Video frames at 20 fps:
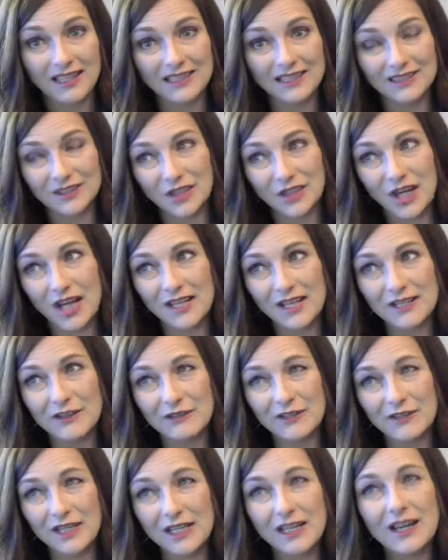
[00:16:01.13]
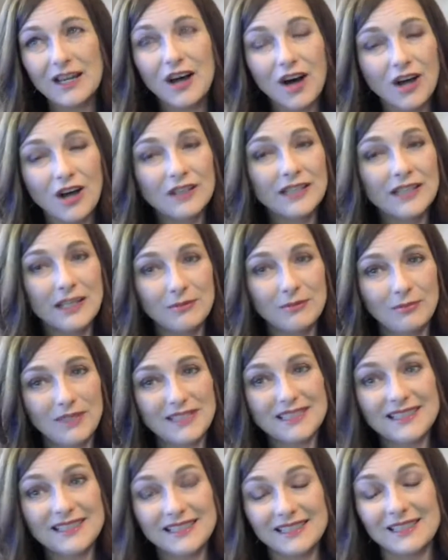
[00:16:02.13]
And a lot of online
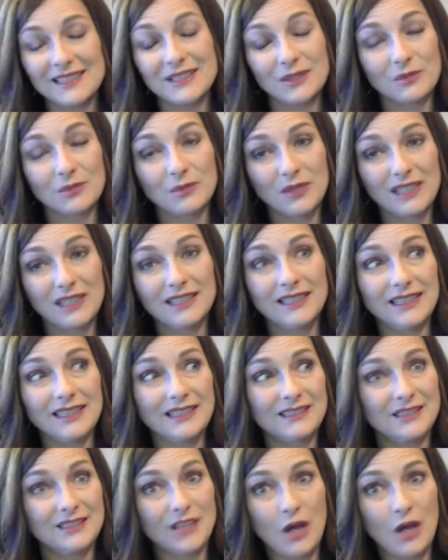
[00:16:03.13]
businesses really